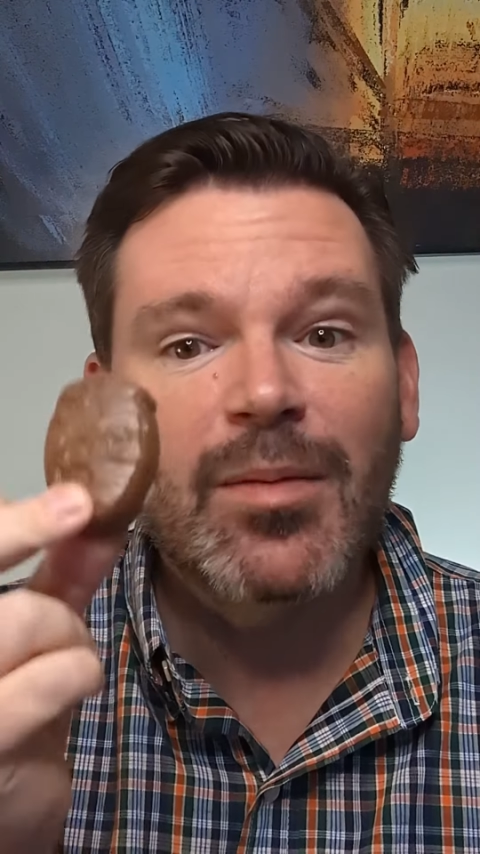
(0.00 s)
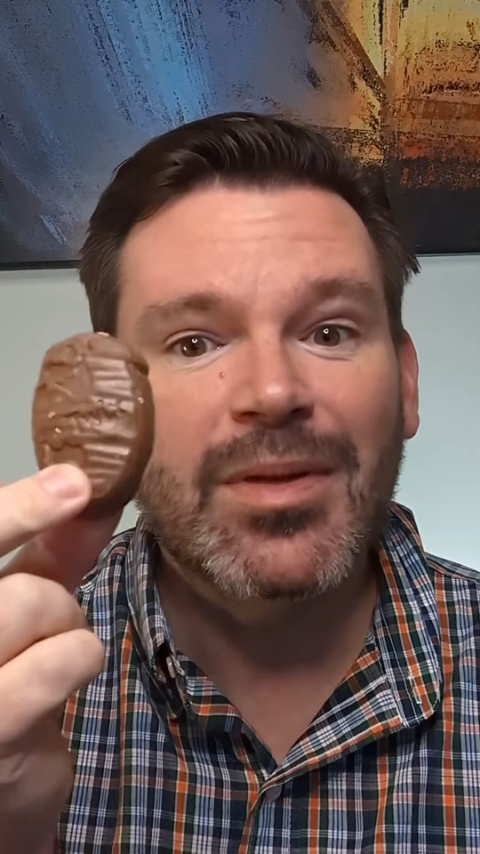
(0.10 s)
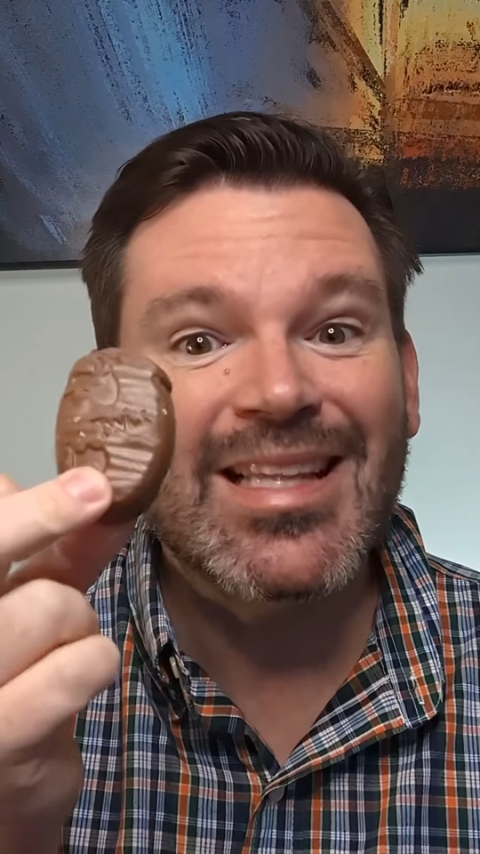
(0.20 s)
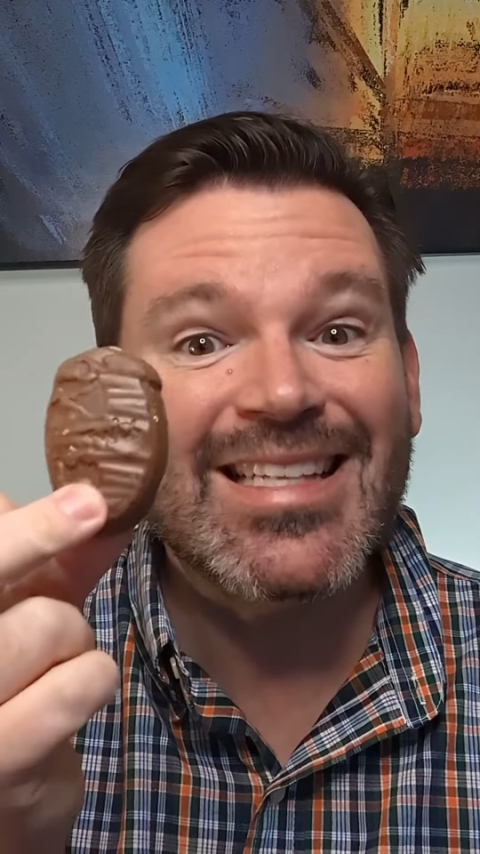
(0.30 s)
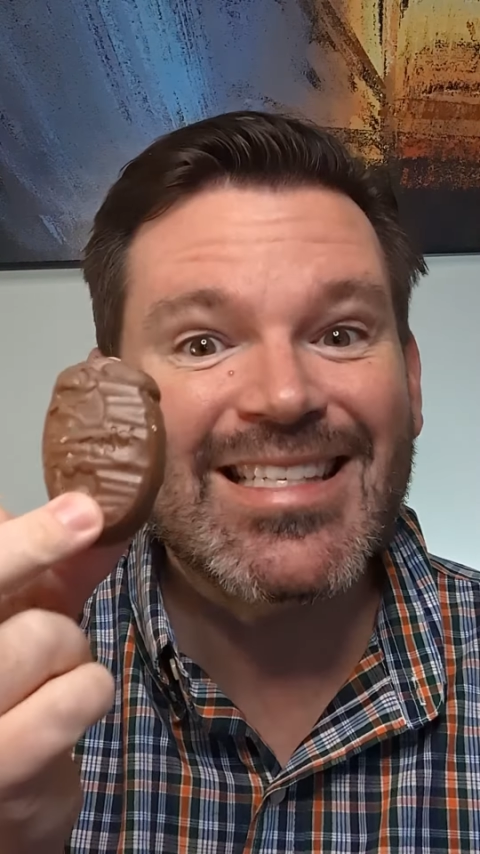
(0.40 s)

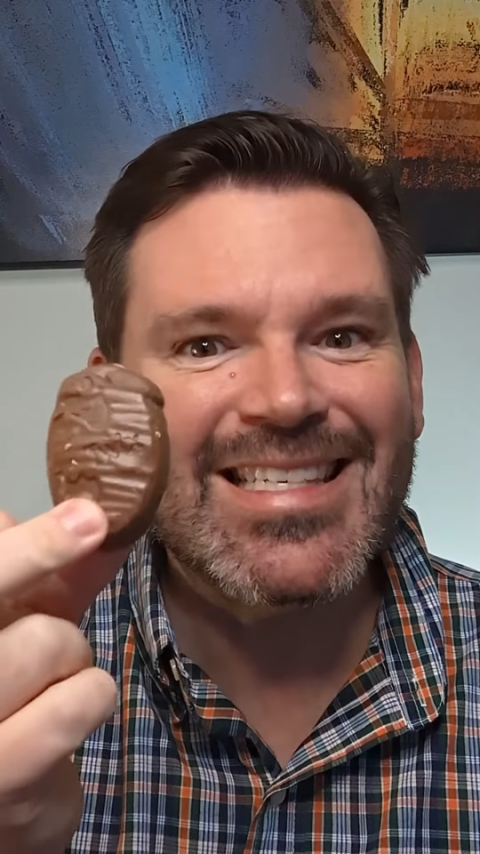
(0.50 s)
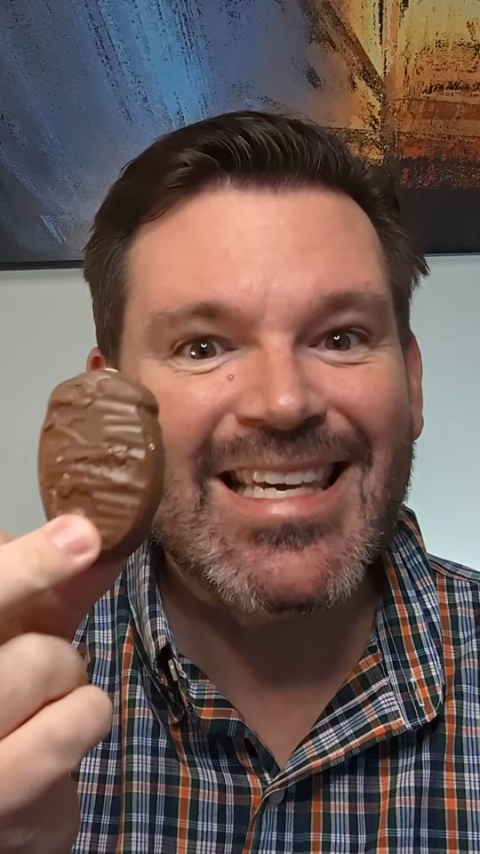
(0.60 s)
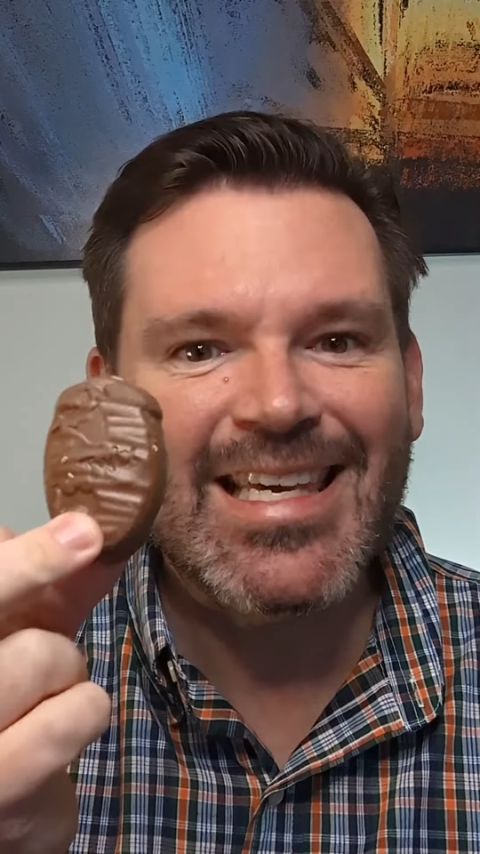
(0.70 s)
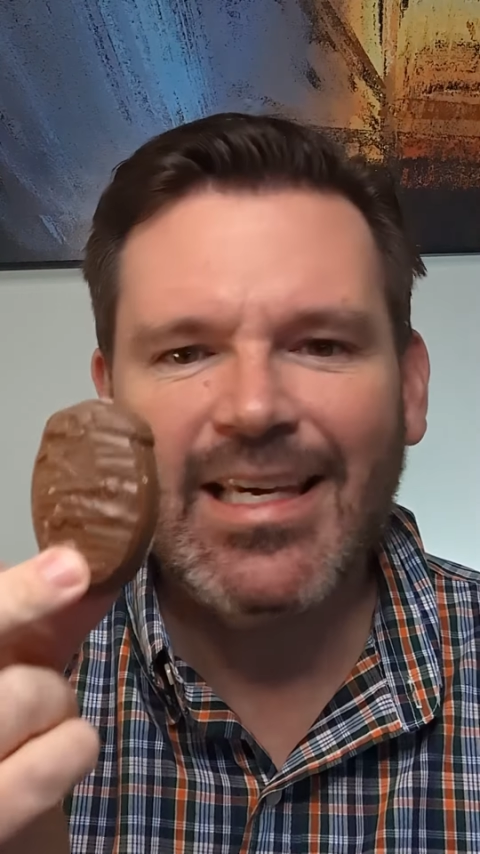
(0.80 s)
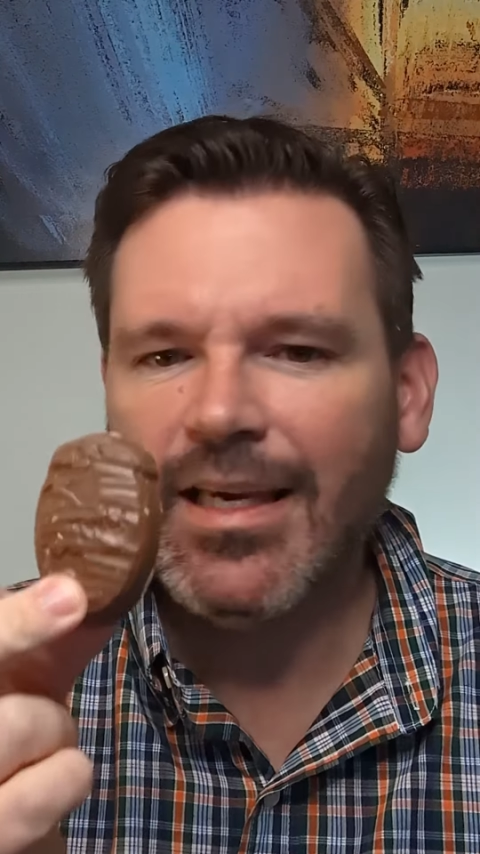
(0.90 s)
but let's
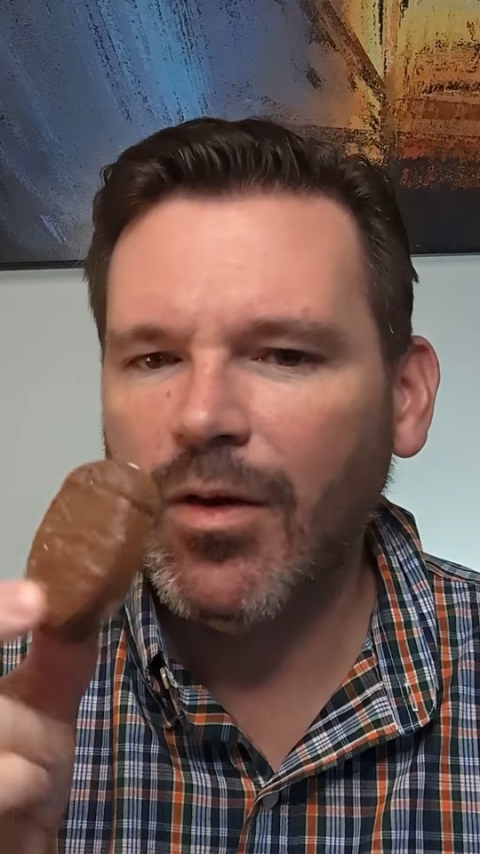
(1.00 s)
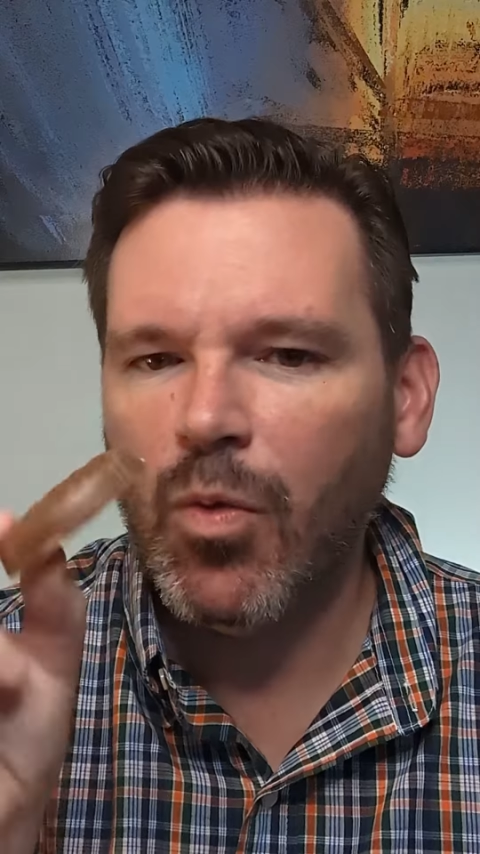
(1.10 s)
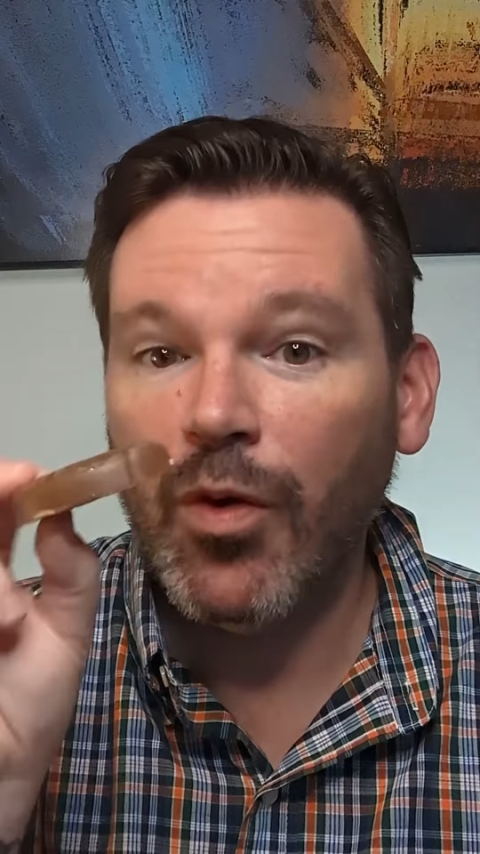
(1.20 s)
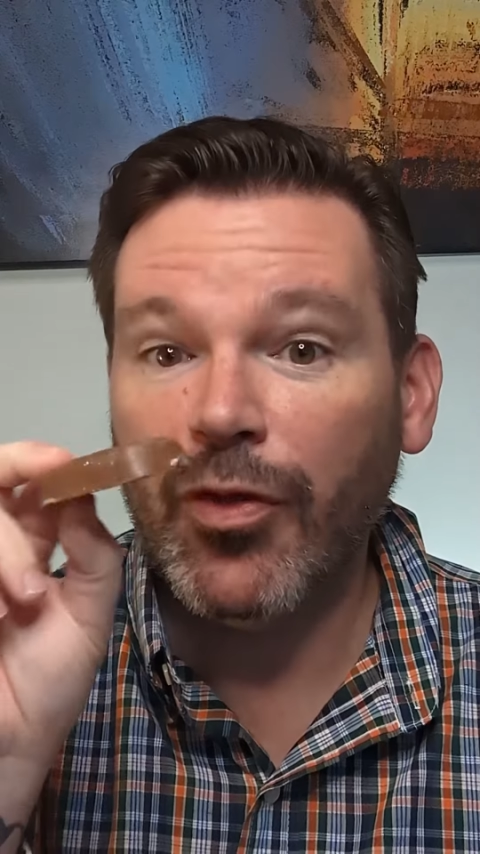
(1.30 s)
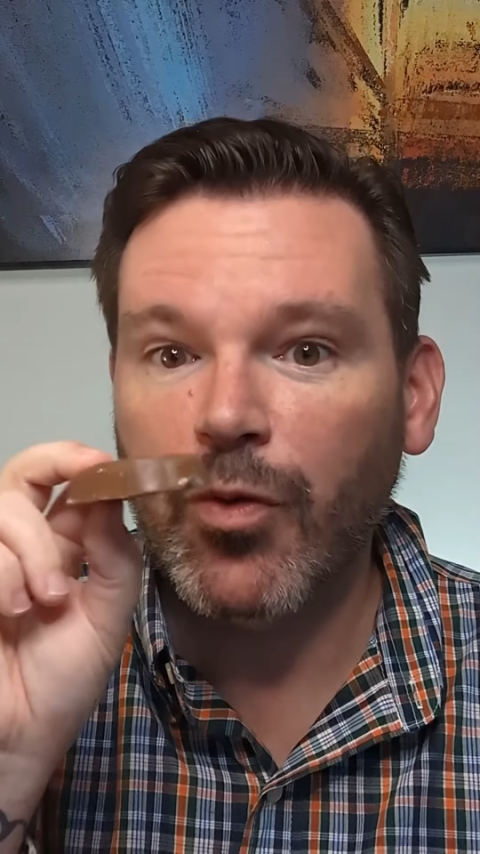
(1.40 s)
see what